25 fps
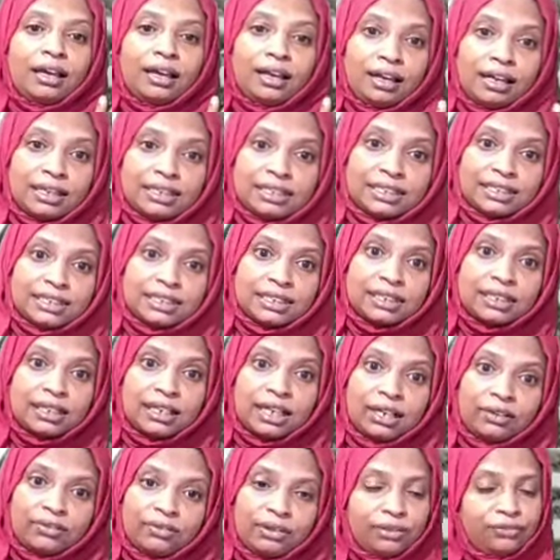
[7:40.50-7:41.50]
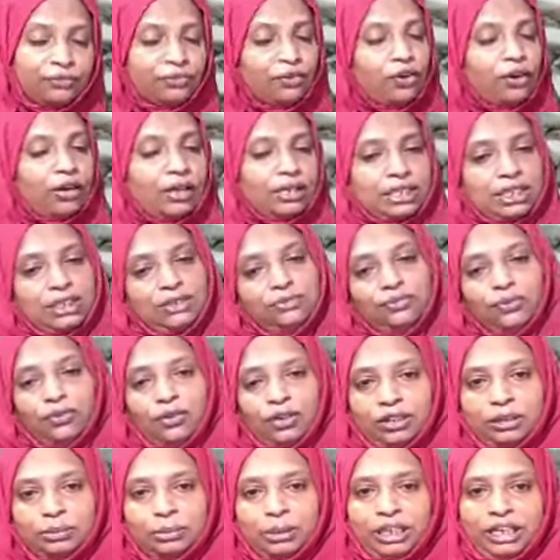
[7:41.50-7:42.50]
reserved forest
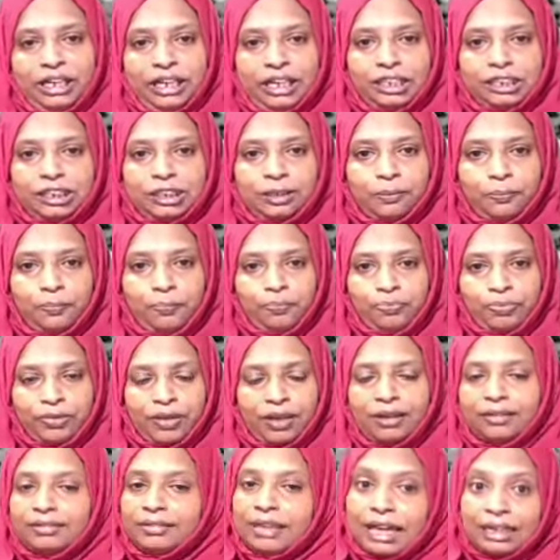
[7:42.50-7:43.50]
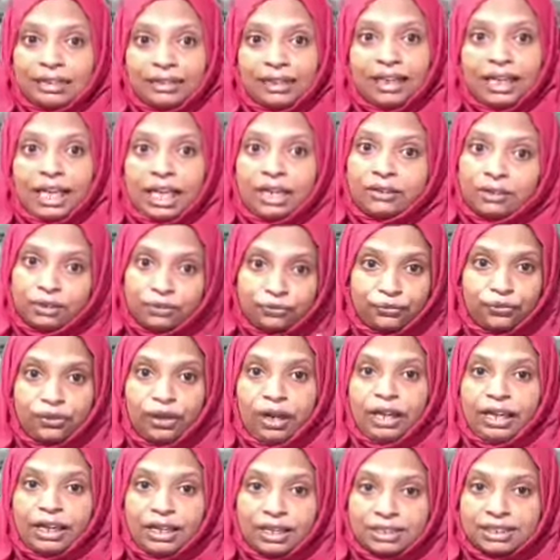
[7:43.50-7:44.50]
for the British. That area was
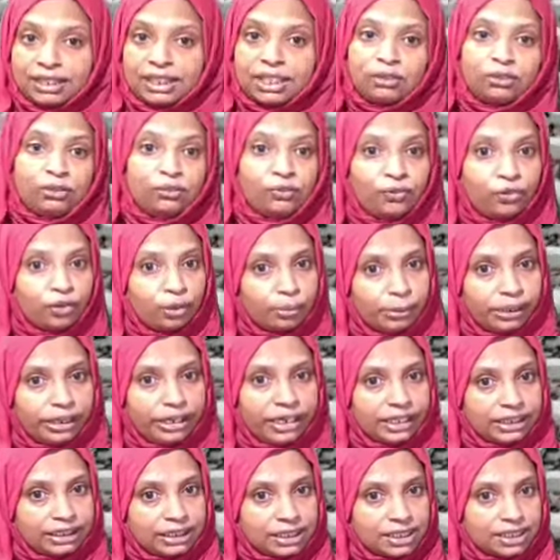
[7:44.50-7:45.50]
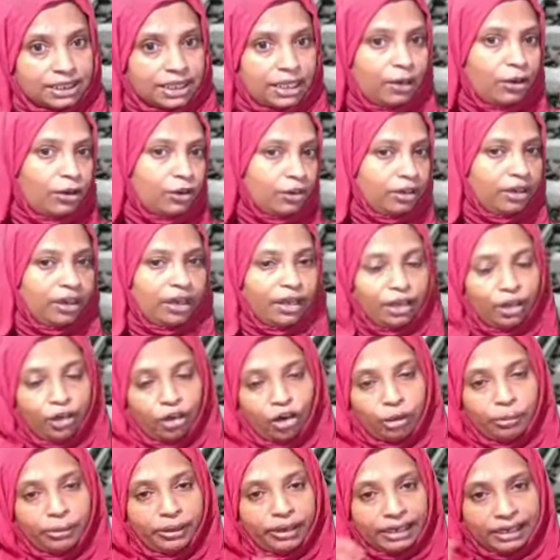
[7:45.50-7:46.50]
fully reserved for Britishers alone.
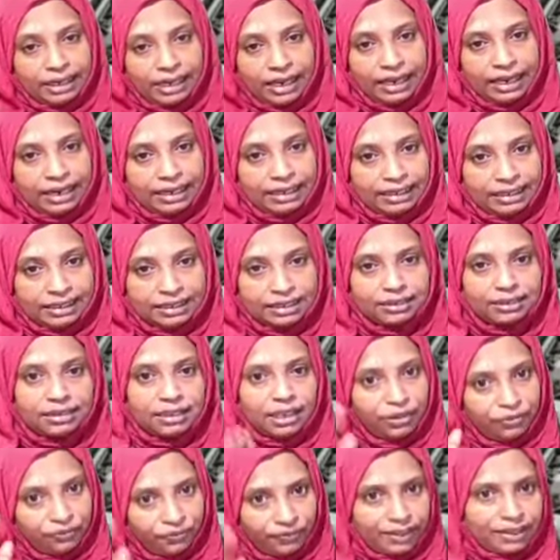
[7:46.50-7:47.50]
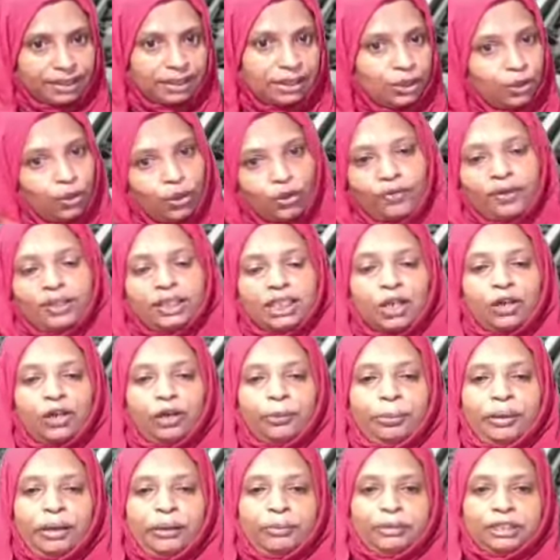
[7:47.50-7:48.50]
Nobody can enter there with or
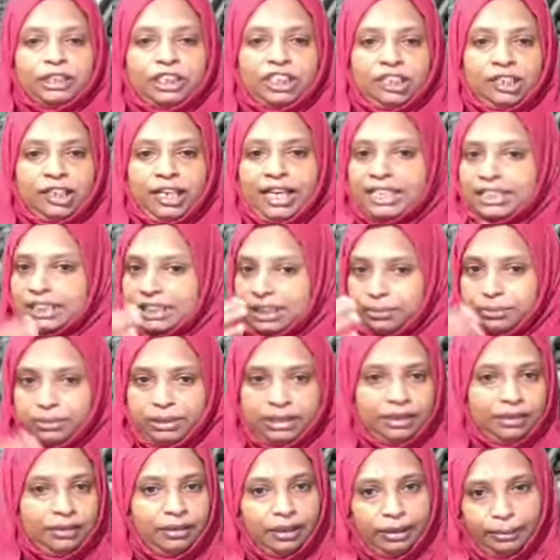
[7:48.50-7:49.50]
without permission except